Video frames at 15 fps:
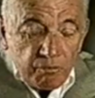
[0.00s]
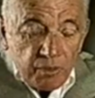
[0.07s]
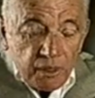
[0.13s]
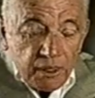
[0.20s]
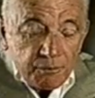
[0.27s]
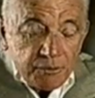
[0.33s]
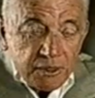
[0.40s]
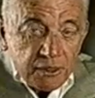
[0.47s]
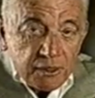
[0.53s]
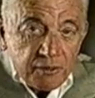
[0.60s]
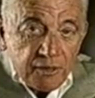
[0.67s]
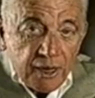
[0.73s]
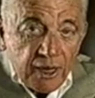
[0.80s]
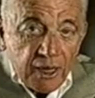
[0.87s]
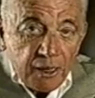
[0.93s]
limped into
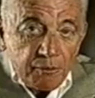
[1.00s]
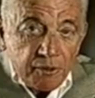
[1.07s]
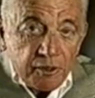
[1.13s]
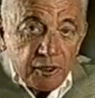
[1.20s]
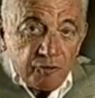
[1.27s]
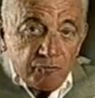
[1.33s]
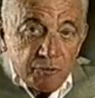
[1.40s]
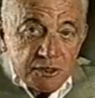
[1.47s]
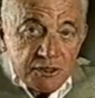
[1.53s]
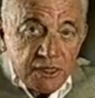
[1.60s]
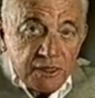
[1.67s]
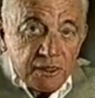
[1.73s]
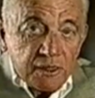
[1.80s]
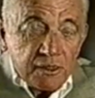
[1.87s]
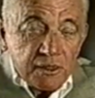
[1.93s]
the harbor of
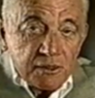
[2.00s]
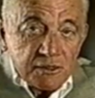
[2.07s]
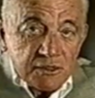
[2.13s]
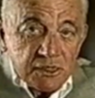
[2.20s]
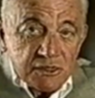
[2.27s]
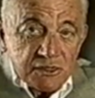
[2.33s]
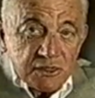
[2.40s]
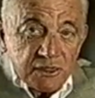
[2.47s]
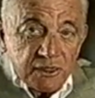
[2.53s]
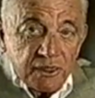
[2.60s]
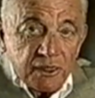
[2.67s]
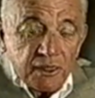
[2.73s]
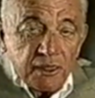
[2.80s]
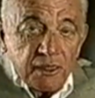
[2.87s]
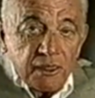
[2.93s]
Messina in Sicily.
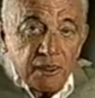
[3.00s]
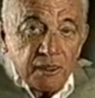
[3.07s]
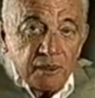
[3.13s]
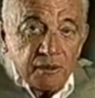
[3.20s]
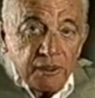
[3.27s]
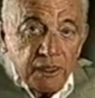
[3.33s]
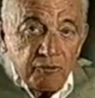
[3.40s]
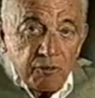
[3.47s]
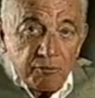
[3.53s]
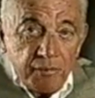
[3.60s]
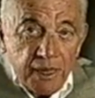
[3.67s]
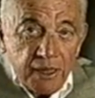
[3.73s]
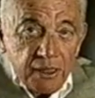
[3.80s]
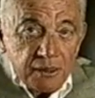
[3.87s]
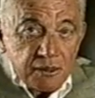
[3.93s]
They were
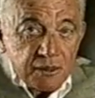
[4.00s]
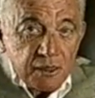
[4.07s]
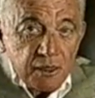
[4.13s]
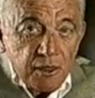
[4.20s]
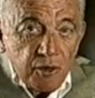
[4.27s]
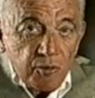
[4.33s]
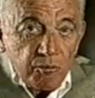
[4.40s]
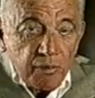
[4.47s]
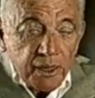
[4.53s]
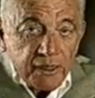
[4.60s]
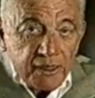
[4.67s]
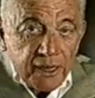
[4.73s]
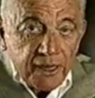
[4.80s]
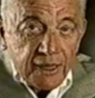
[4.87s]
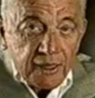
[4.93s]
manned by
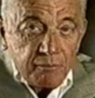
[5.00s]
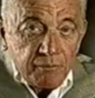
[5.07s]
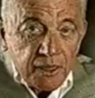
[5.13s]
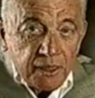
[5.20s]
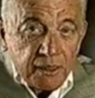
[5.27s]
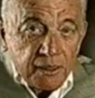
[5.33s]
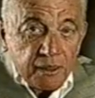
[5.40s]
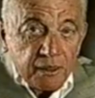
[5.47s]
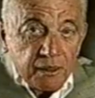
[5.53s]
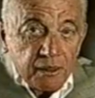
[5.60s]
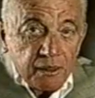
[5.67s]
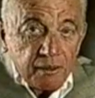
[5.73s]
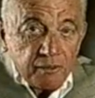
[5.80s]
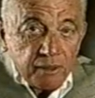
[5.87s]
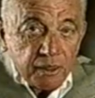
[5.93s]
dying men.
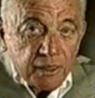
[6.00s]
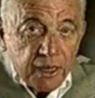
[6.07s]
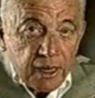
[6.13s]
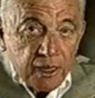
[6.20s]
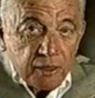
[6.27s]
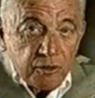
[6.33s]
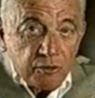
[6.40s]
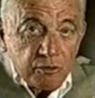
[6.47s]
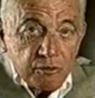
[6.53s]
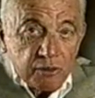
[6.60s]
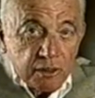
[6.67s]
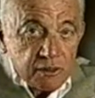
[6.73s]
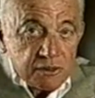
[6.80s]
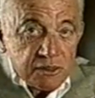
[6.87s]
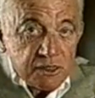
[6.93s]
Their cargo
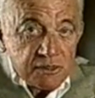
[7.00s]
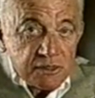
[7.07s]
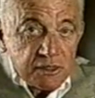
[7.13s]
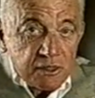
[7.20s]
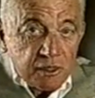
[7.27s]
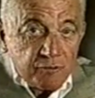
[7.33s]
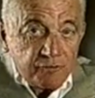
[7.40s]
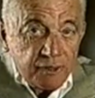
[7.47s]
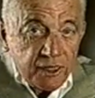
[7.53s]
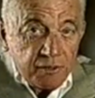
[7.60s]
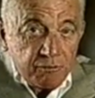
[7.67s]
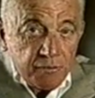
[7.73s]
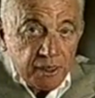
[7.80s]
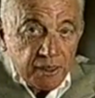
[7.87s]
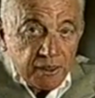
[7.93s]
consisted of
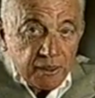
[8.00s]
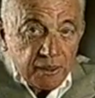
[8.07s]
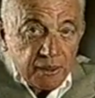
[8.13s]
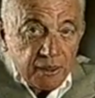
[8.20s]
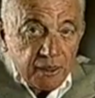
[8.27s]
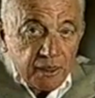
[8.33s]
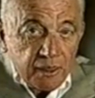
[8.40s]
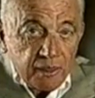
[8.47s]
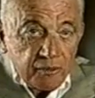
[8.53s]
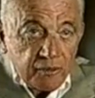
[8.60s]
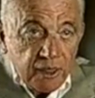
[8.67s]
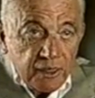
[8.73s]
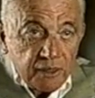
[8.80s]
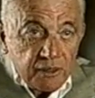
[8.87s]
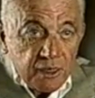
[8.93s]
dead men.
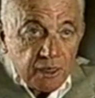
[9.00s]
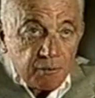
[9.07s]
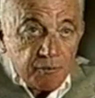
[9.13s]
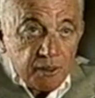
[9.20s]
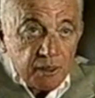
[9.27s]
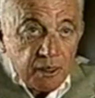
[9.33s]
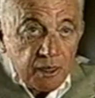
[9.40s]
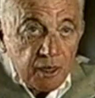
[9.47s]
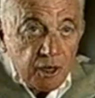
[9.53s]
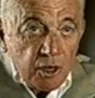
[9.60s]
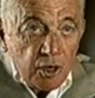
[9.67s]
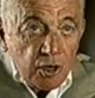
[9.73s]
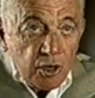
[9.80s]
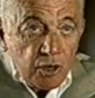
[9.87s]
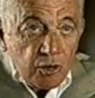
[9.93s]
They had come
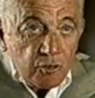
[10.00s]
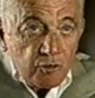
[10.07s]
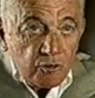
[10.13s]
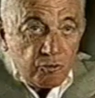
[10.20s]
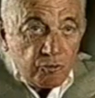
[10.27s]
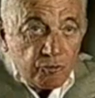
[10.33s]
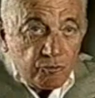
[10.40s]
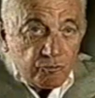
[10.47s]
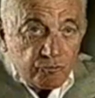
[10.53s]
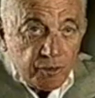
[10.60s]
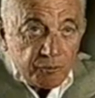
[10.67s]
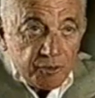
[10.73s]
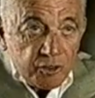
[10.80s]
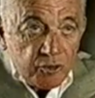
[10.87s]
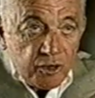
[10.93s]

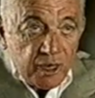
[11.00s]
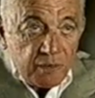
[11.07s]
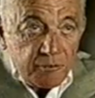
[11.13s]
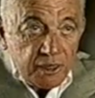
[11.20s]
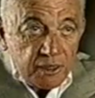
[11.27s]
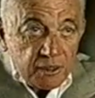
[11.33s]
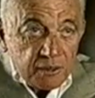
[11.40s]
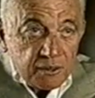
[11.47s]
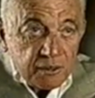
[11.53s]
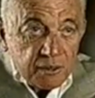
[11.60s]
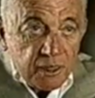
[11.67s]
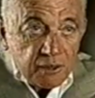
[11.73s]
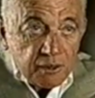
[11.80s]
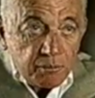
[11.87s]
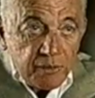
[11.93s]
from the Crimea
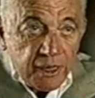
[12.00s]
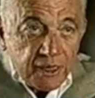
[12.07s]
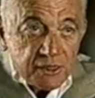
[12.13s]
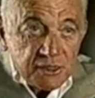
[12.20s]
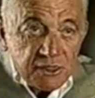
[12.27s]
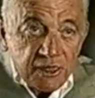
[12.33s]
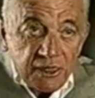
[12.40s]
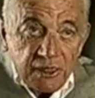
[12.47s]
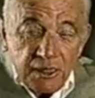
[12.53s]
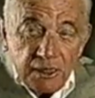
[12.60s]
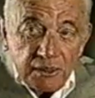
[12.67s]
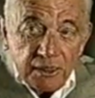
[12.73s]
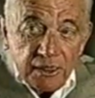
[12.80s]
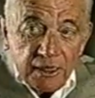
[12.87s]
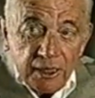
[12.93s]
on the Black Sea,
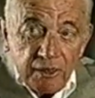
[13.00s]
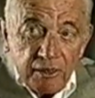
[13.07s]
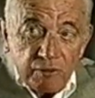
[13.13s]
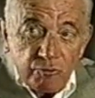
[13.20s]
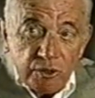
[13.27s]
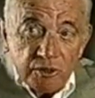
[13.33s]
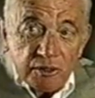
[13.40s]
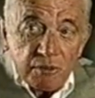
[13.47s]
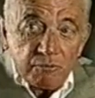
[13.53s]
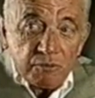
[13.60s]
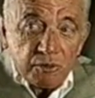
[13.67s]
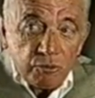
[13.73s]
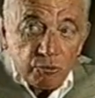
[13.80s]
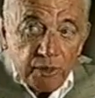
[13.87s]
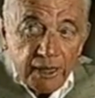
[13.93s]
and they carried with them
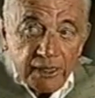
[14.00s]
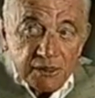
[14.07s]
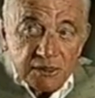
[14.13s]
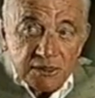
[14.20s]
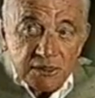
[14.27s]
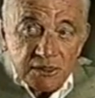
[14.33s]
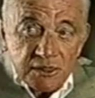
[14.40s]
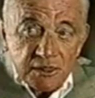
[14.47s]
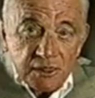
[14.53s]
the rats,